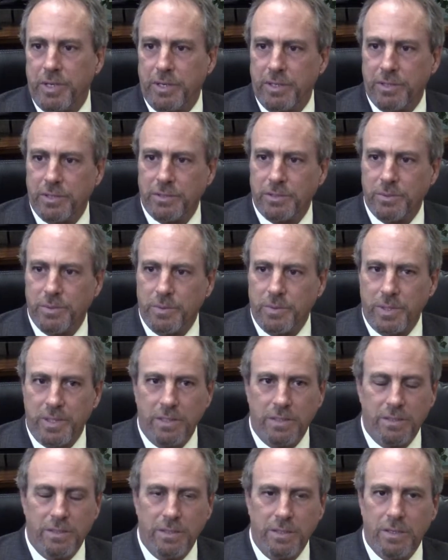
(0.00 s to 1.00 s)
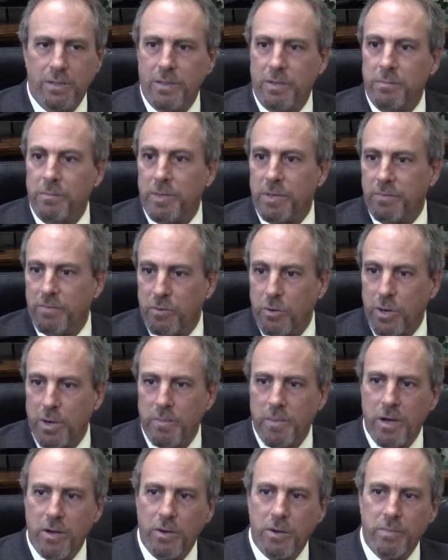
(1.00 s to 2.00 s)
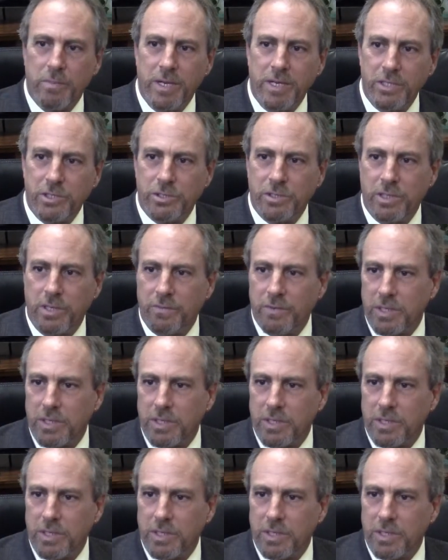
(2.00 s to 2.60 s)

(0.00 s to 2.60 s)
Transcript: years when we formed amalgamation,